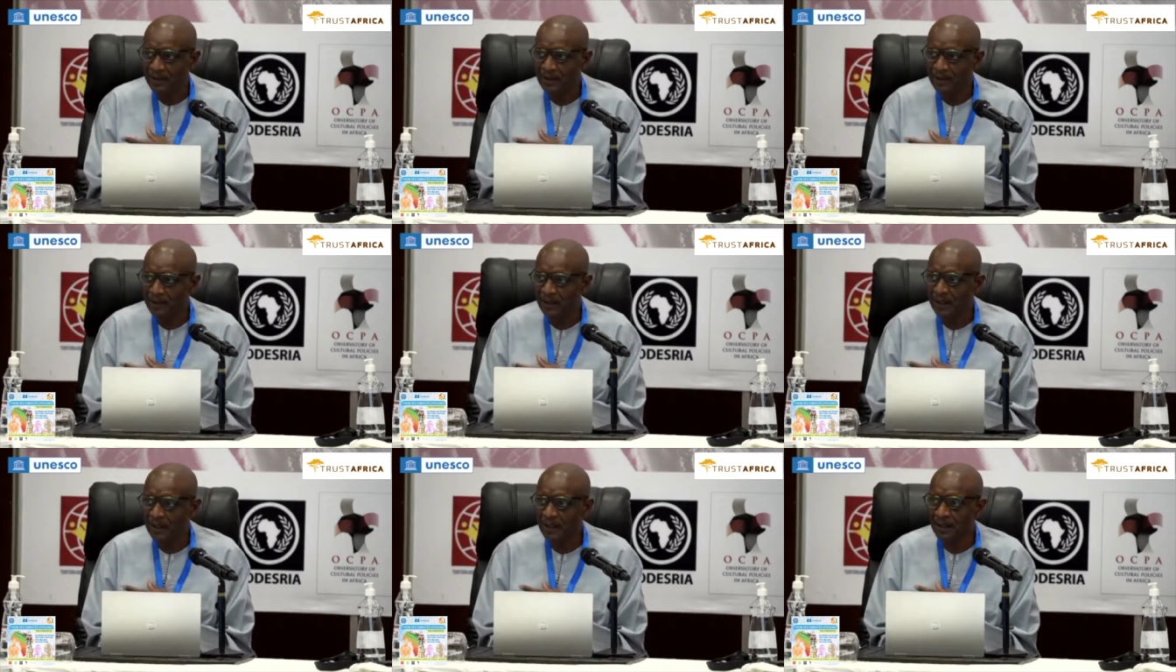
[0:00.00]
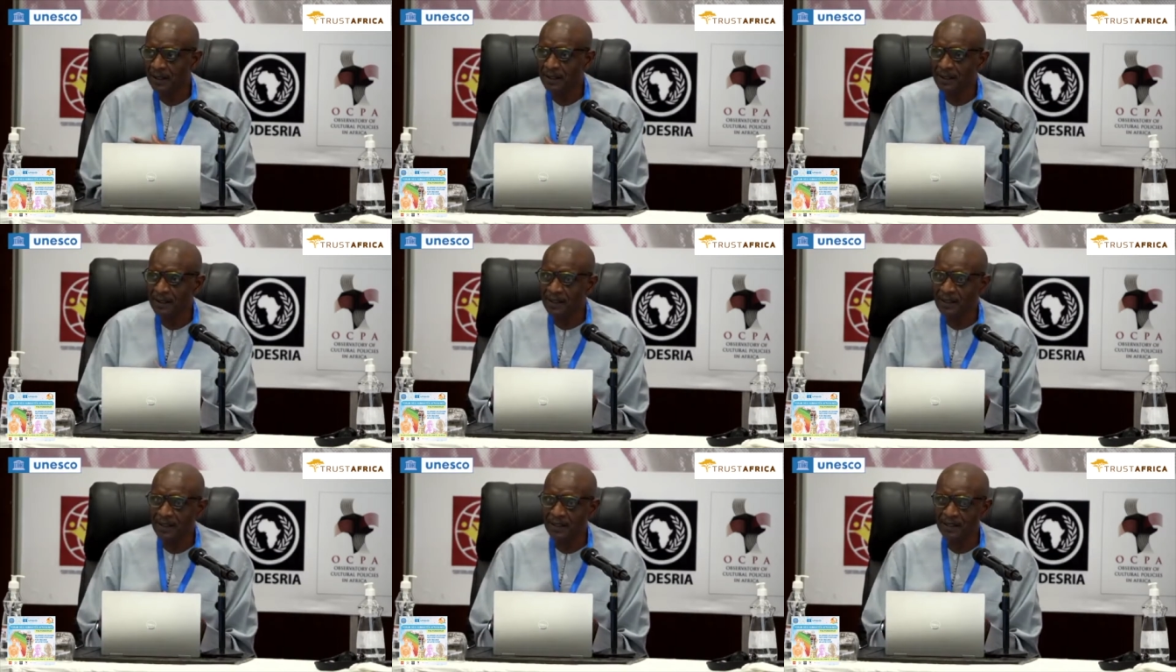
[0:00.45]
And
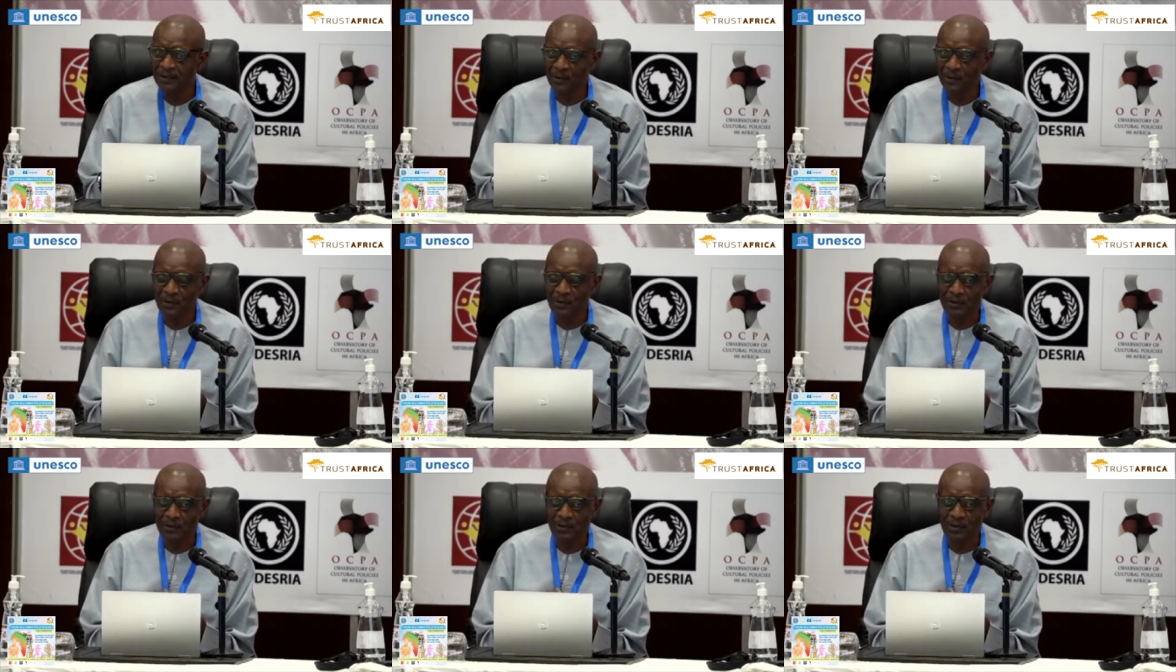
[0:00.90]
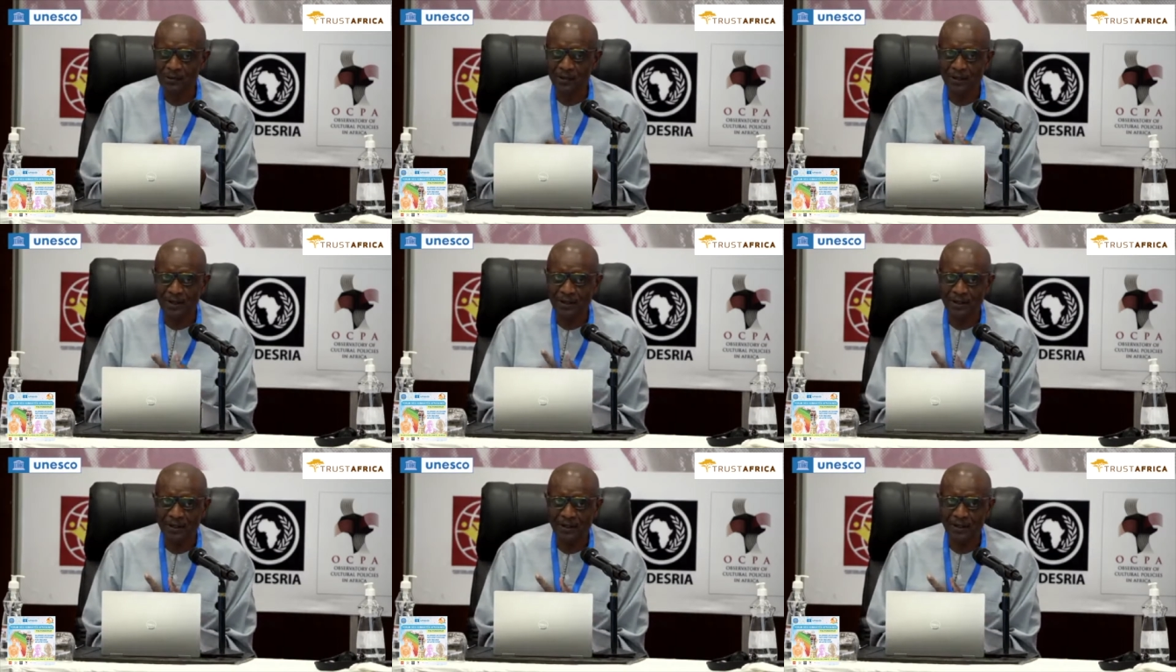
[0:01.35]
it is also
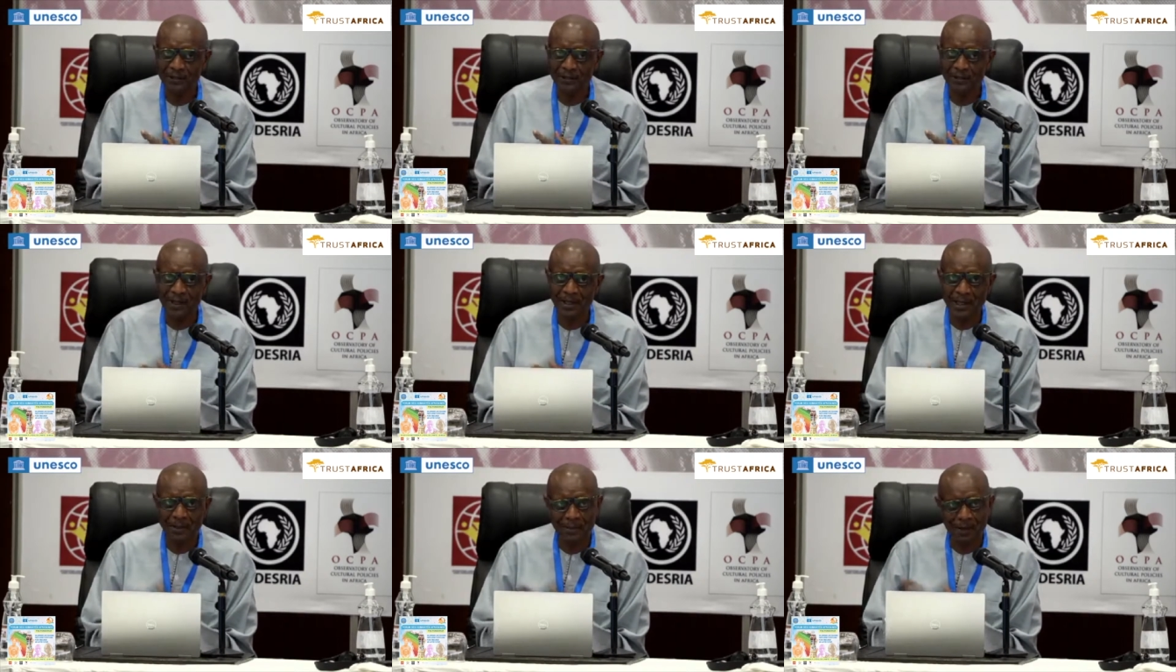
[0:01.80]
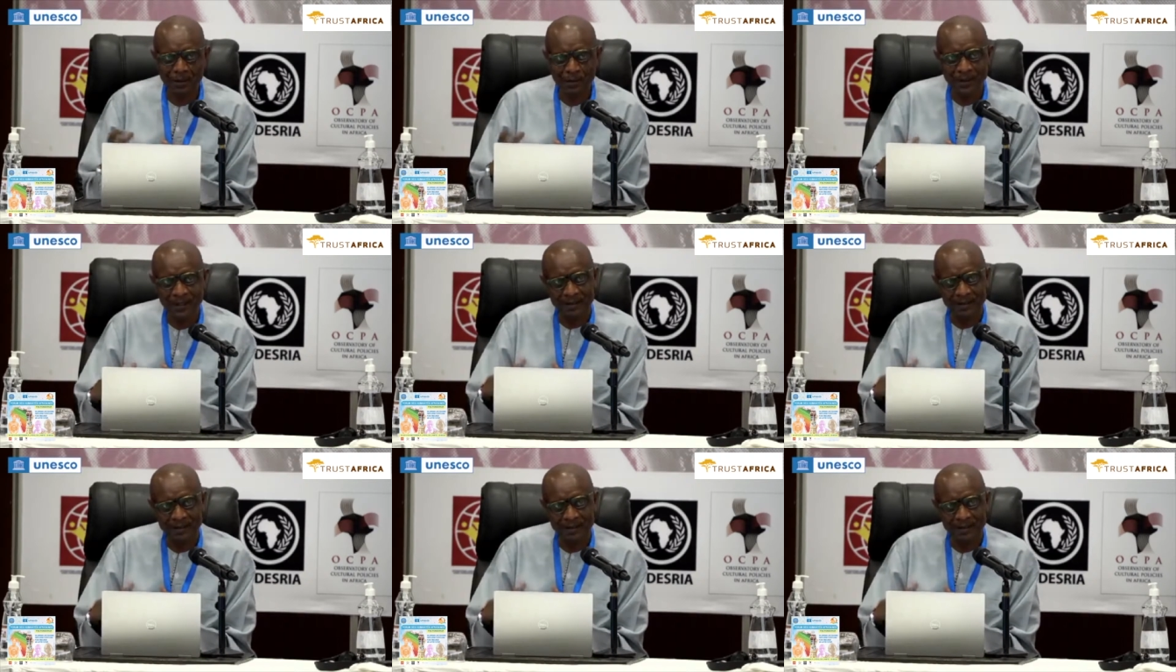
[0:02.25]
about what